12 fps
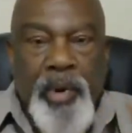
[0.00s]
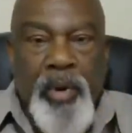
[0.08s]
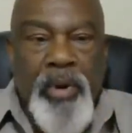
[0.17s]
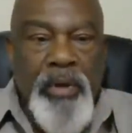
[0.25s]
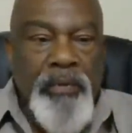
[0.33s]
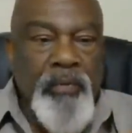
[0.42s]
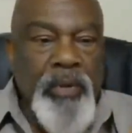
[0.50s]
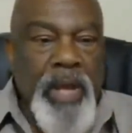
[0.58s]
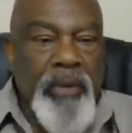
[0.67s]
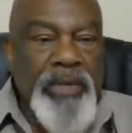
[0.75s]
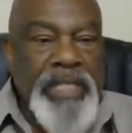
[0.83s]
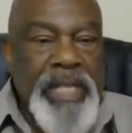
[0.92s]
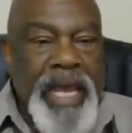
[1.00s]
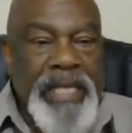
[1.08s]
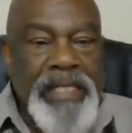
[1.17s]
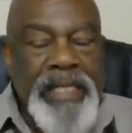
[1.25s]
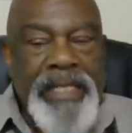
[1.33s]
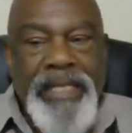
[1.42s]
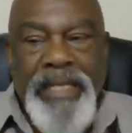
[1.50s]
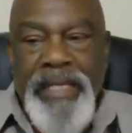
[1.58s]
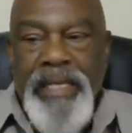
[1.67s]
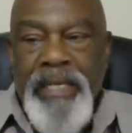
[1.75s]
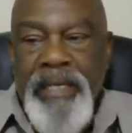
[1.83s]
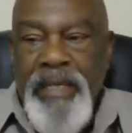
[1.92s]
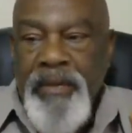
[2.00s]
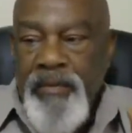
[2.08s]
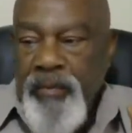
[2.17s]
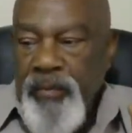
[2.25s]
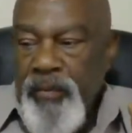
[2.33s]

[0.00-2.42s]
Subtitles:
part of what I was actually seeing,